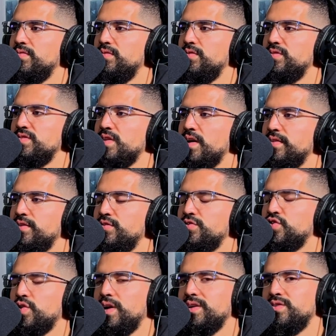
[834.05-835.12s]
it's not that you're
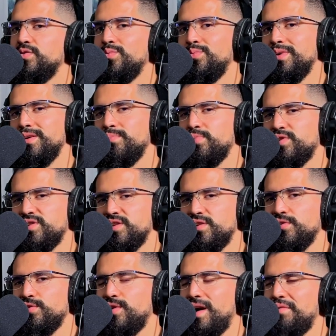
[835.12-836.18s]
trying to win a
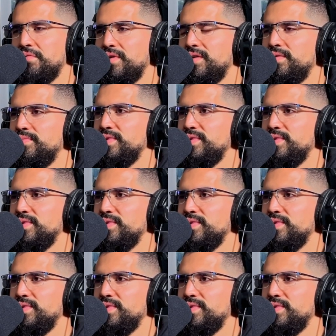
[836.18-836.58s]
particular outcome,